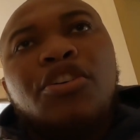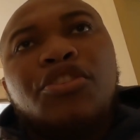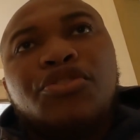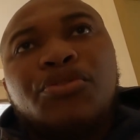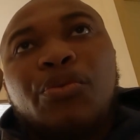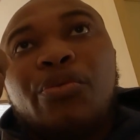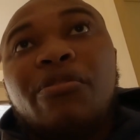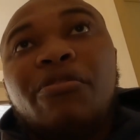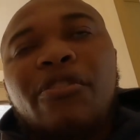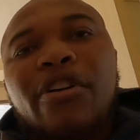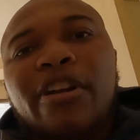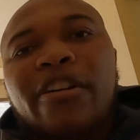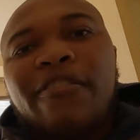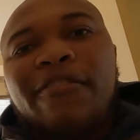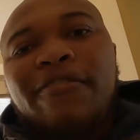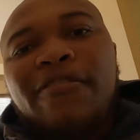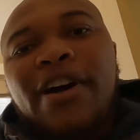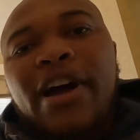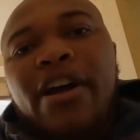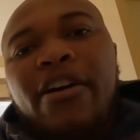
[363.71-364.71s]
So we've got a
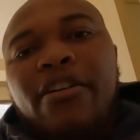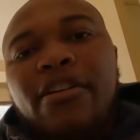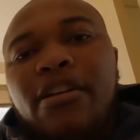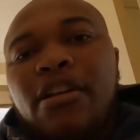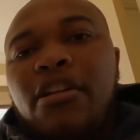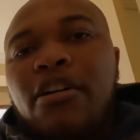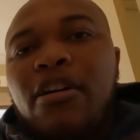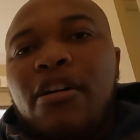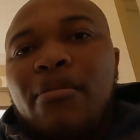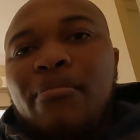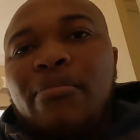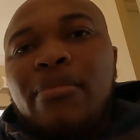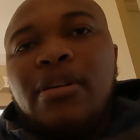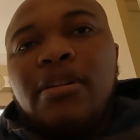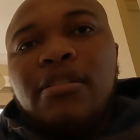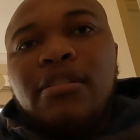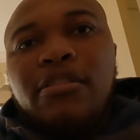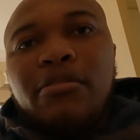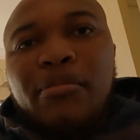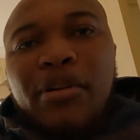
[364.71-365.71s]
fire alarm.
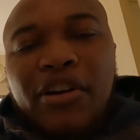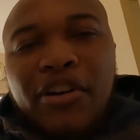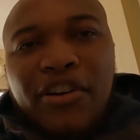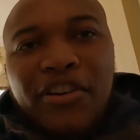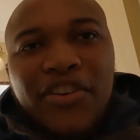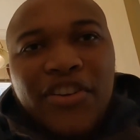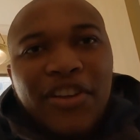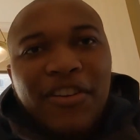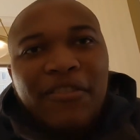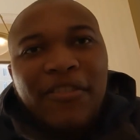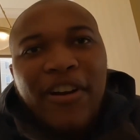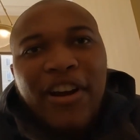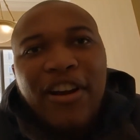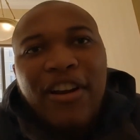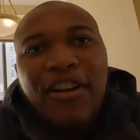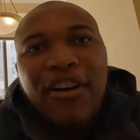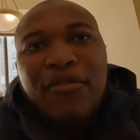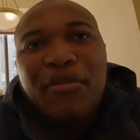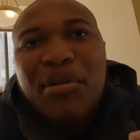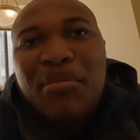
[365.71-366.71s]
Oh my gosh, that fire
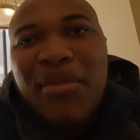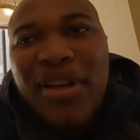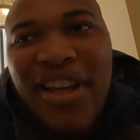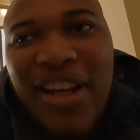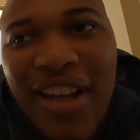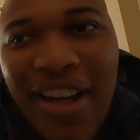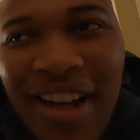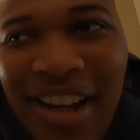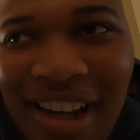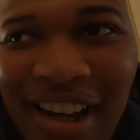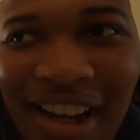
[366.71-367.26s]
alarm in me.